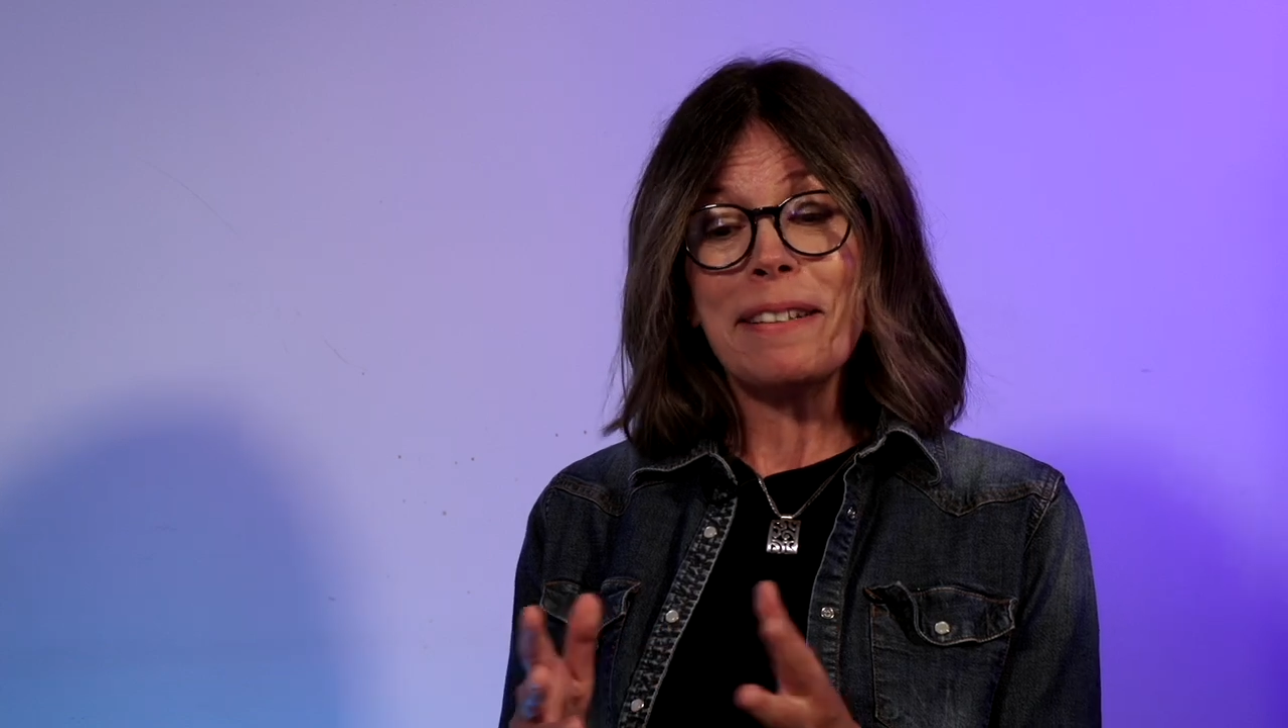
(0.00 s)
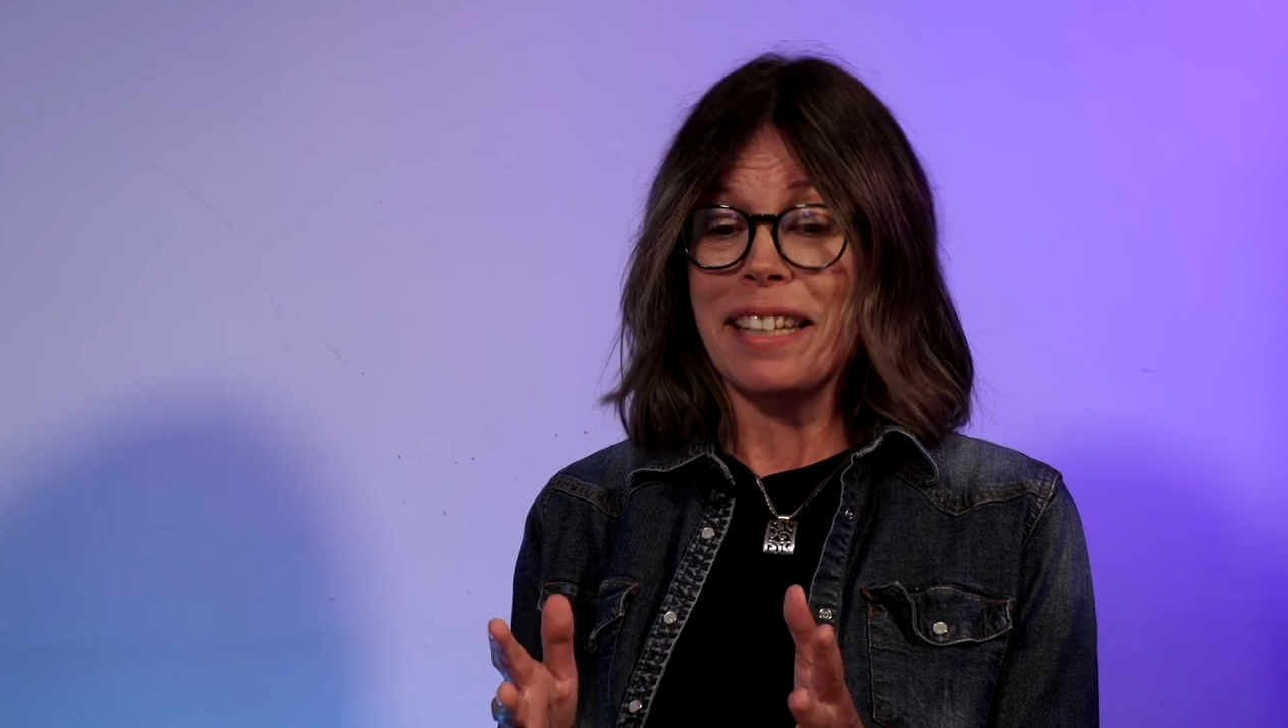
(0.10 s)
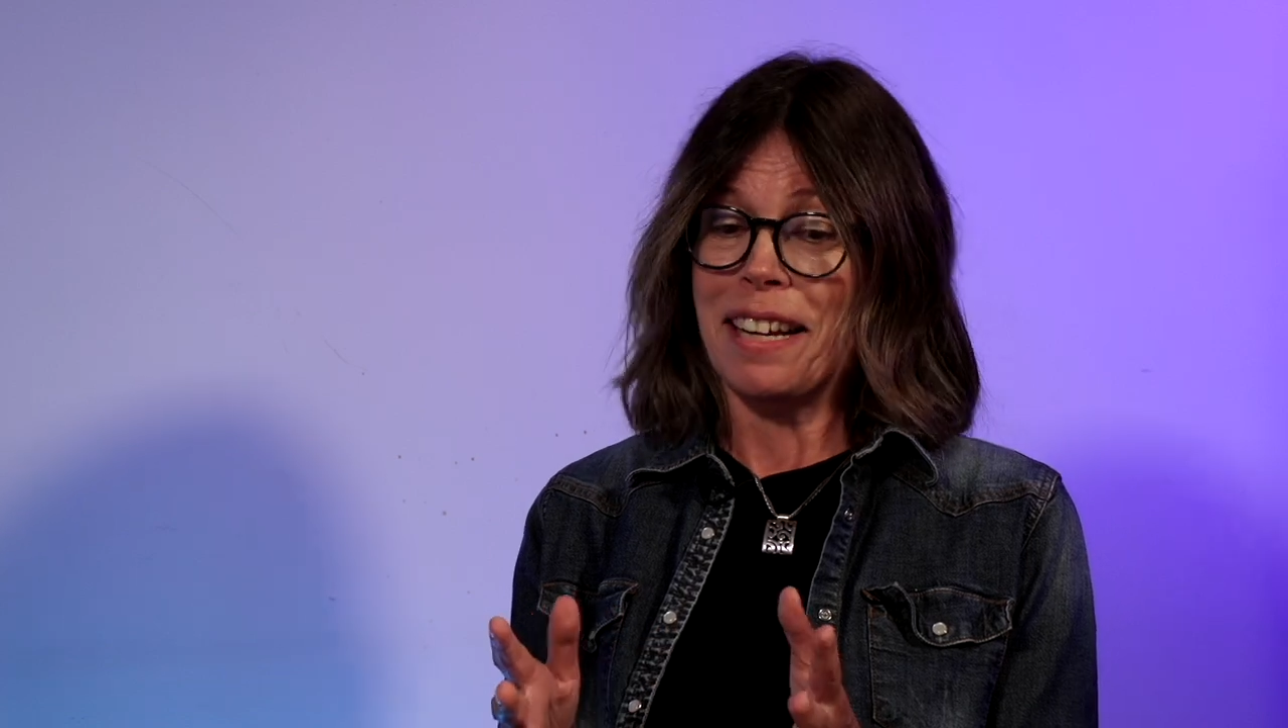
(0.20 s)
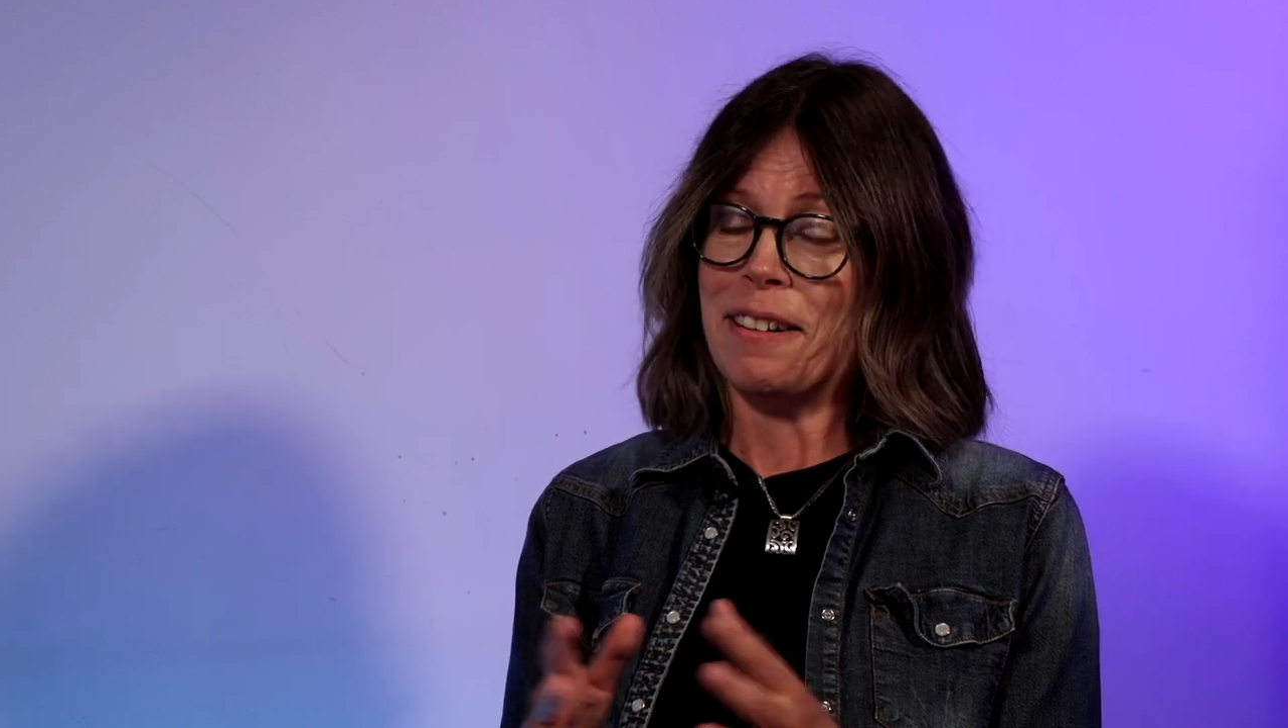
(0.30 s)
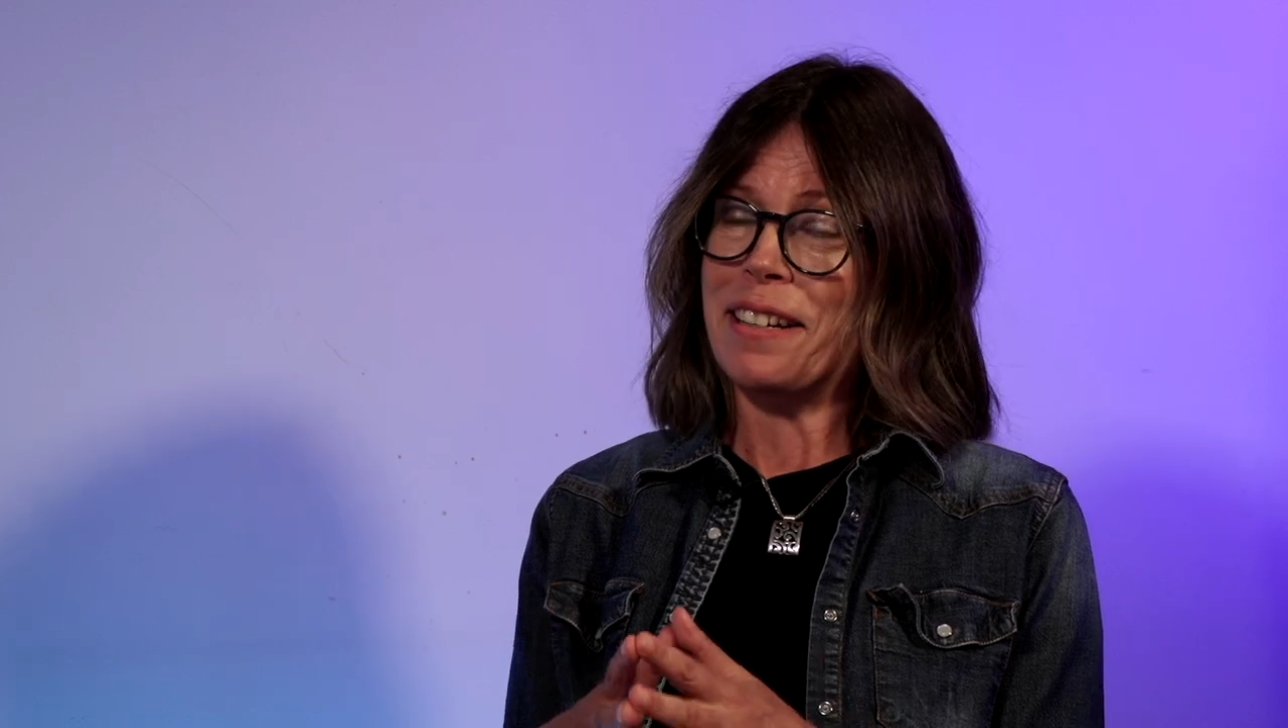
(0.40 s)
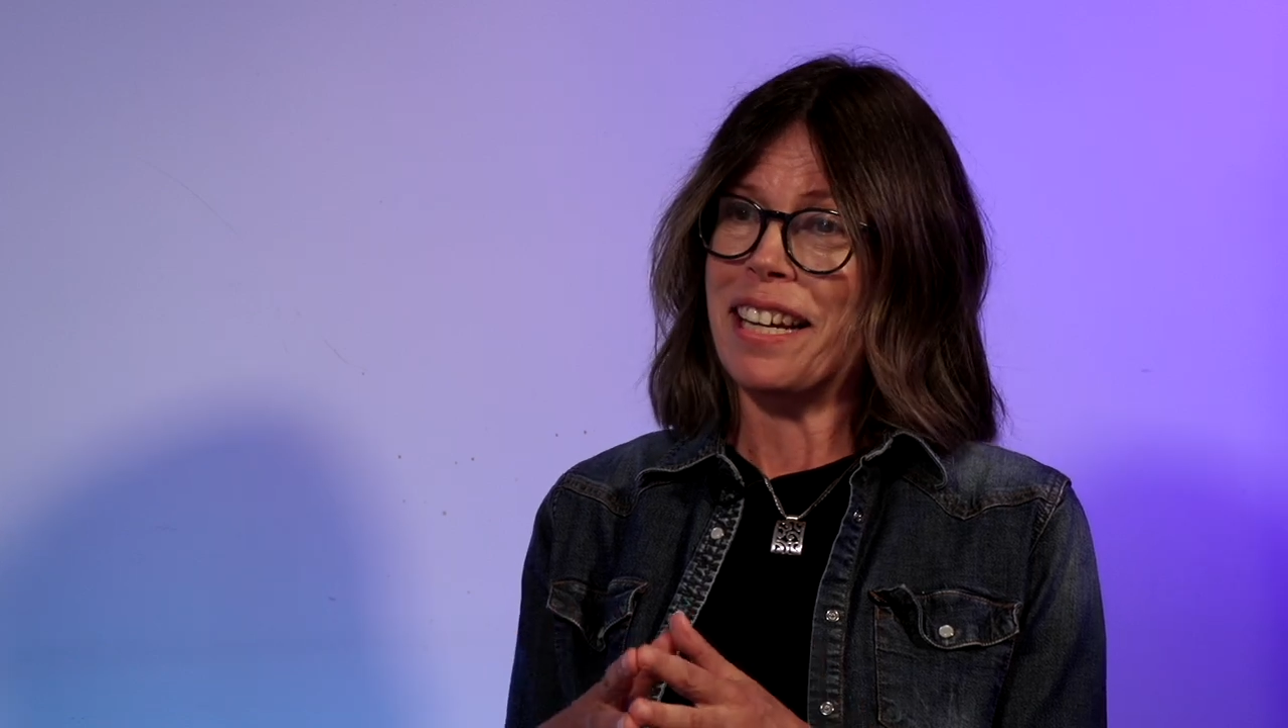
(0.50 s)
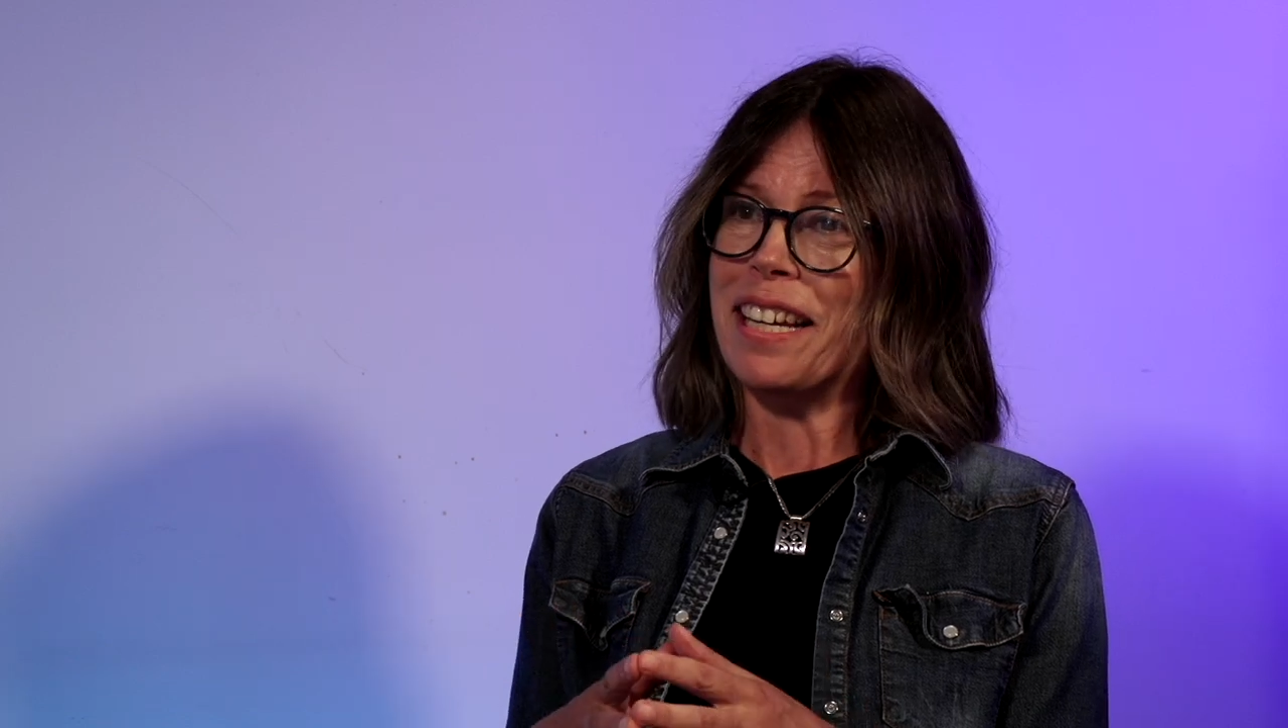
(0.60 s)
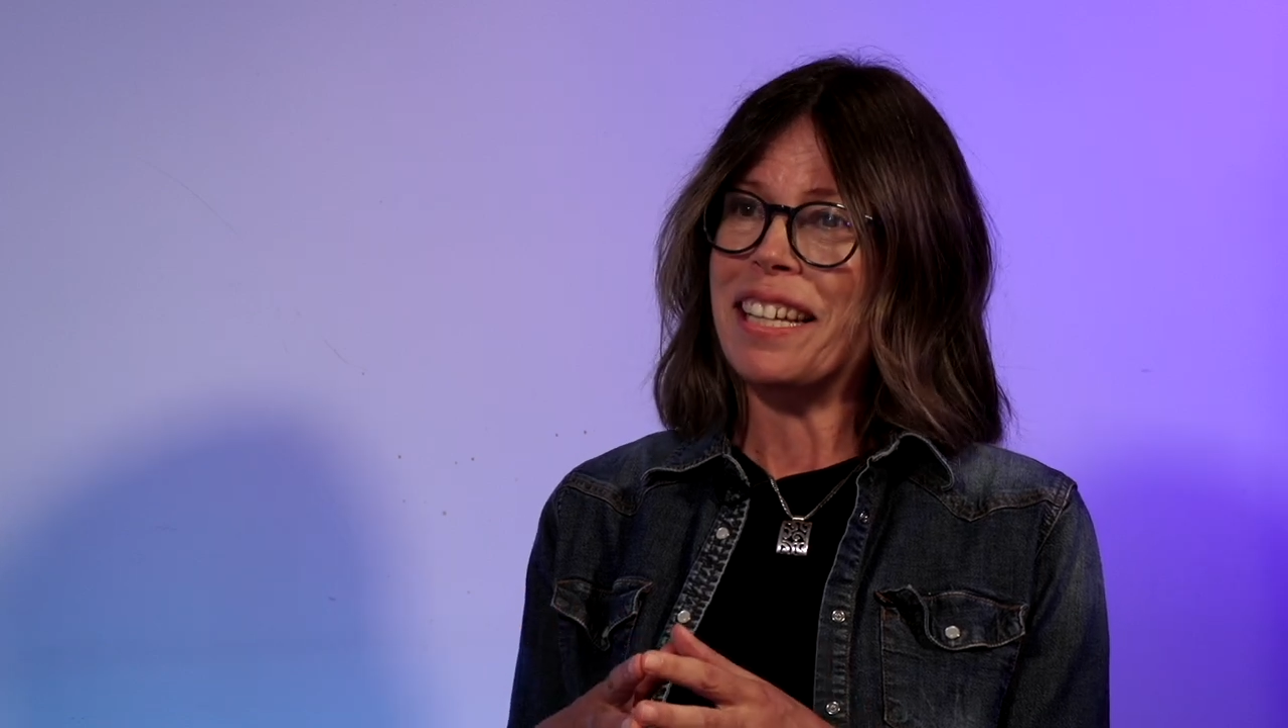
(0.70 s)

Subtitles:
in the area.